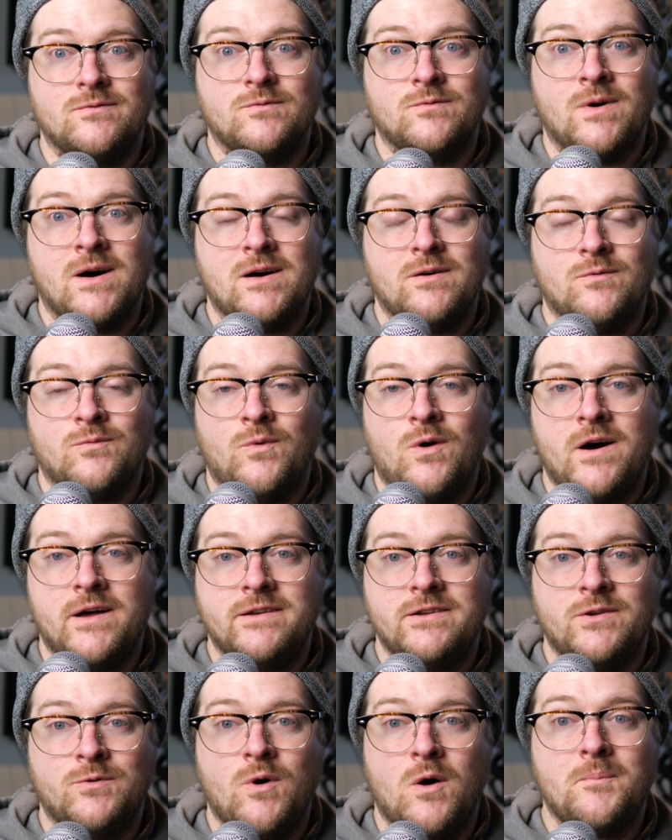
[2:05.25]
Well,
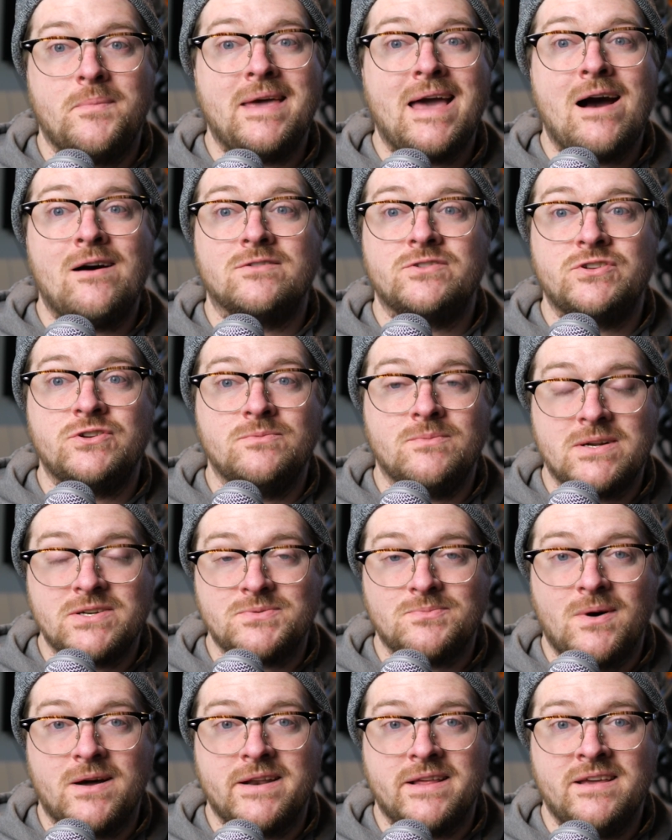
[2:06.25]
one, you won't be out too
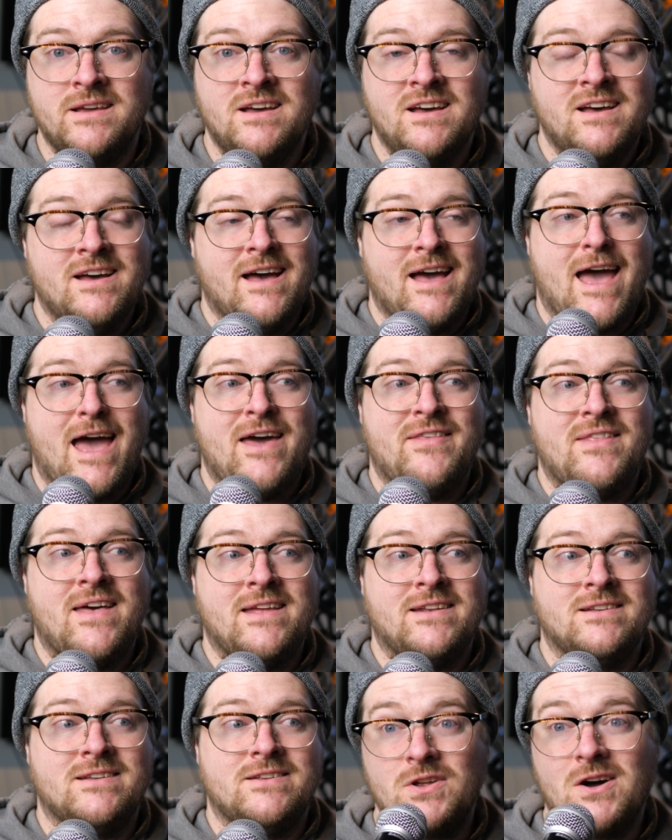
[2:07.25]
much money, and
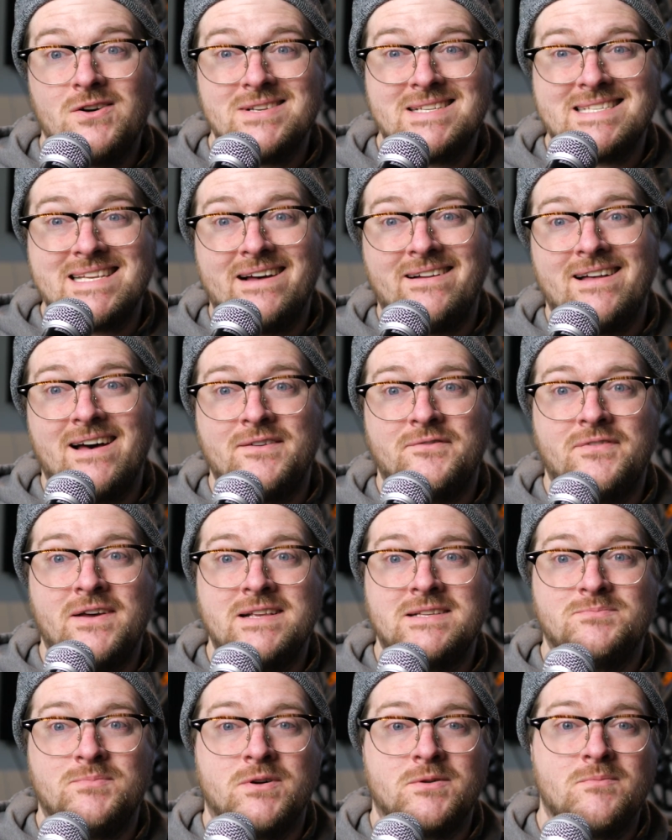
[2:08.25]
then you always sell it on
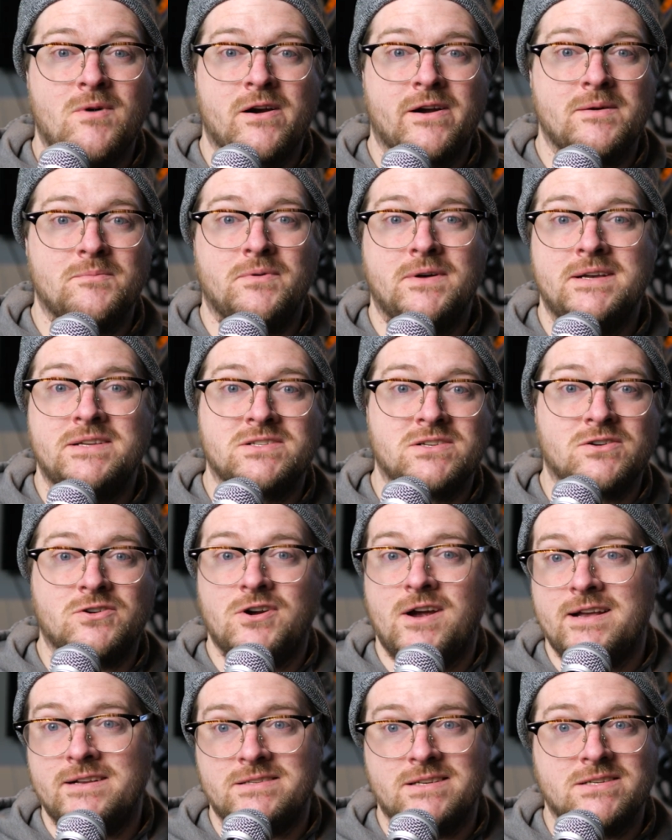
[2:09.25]
Facebook Marketplace or
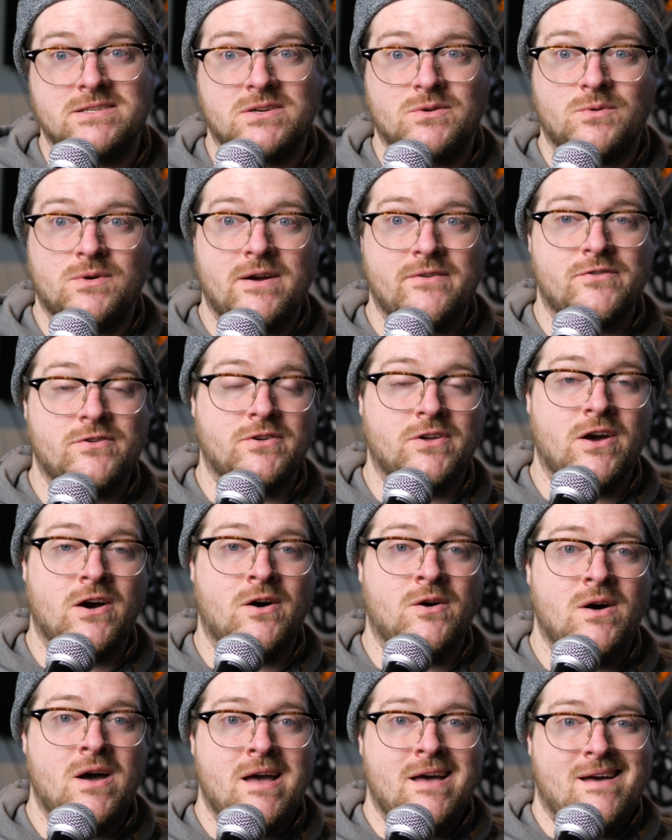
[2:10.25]
Craigslist or wherever you
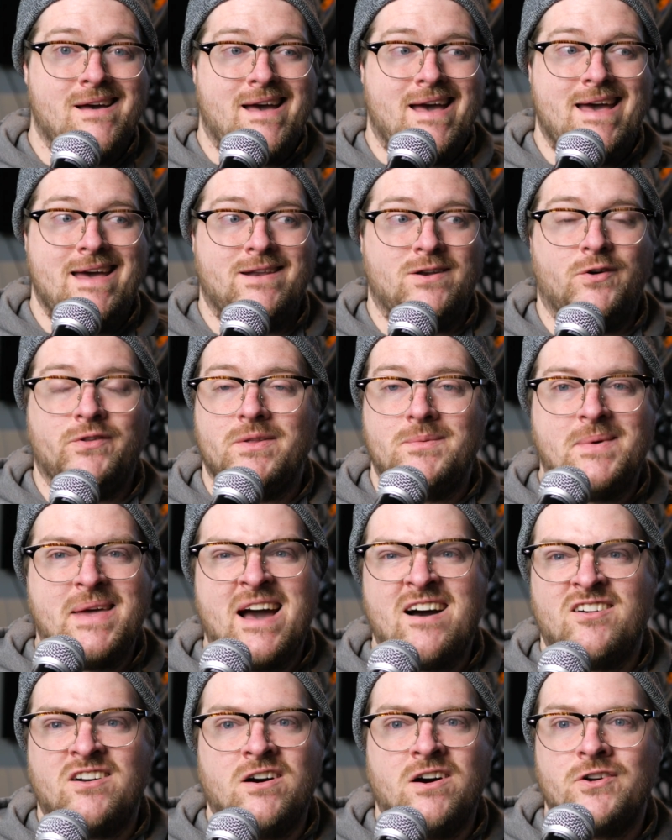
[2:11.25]
go, and only be
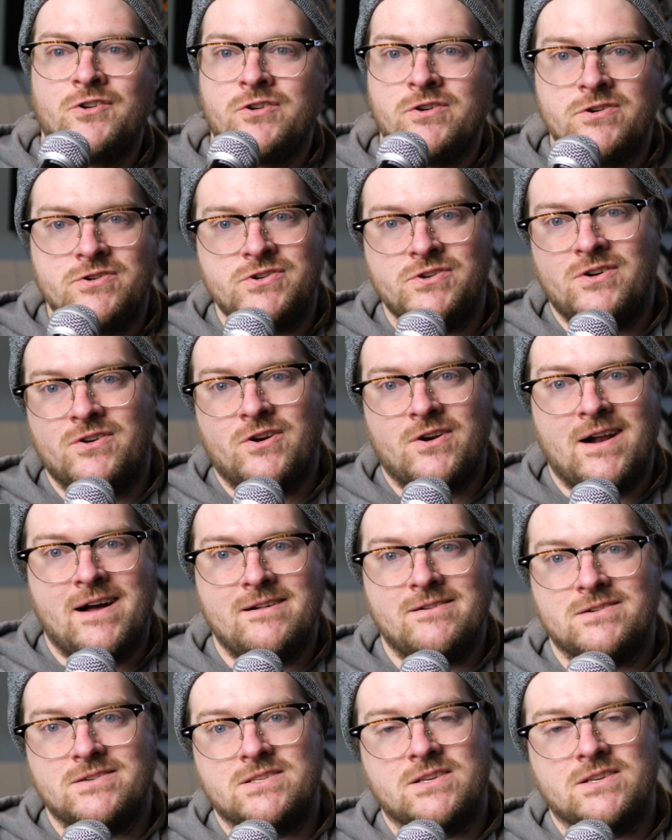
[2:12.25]
out $100 or $200.